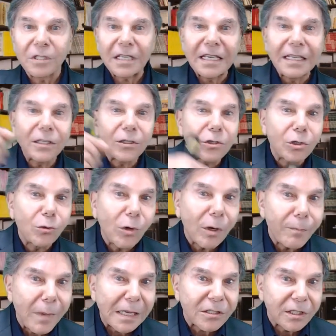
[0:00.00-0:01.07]
into a
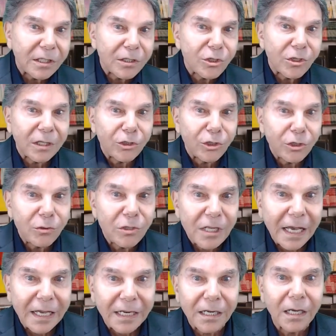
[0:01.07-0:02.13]
message that you
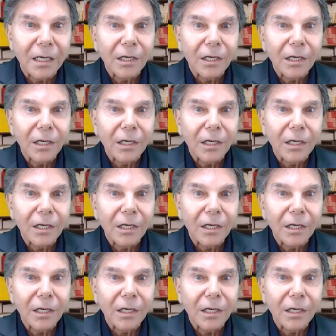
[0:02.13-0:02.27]
send,